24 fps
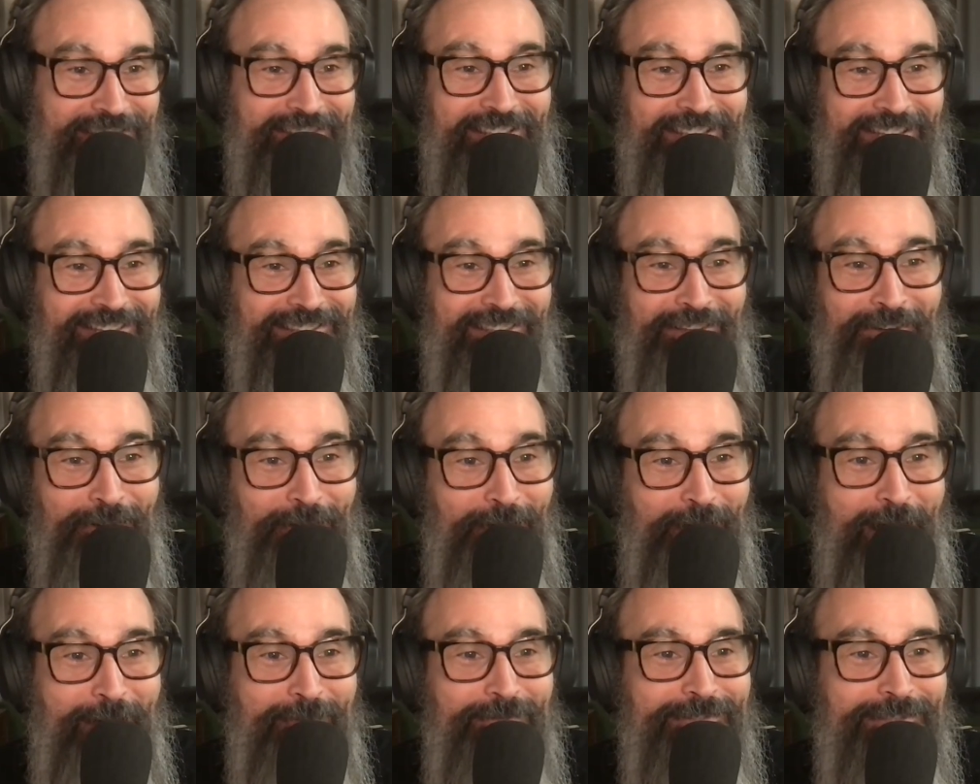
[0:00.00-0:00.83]
The
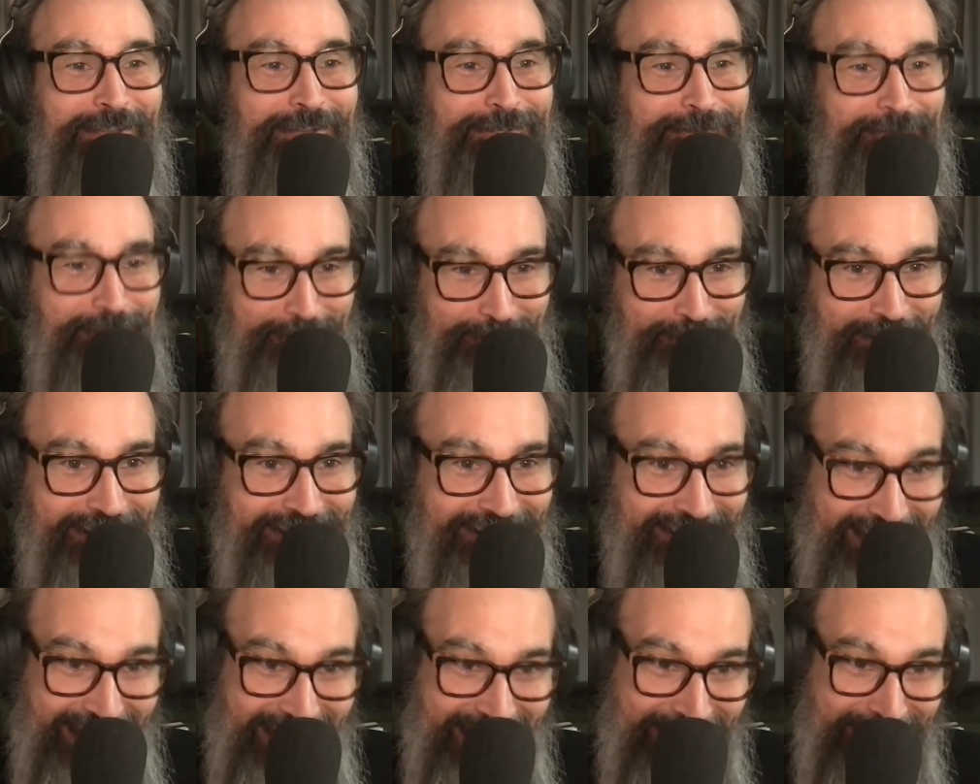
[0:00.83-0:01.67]
whole episode's been about
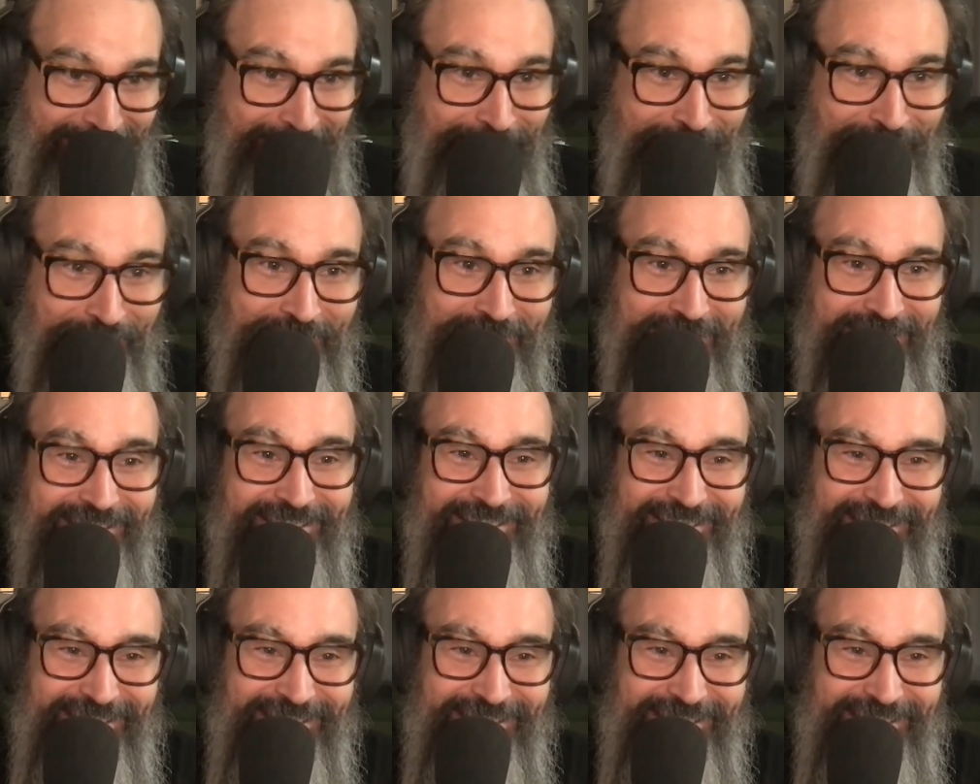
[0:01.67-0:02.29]
names.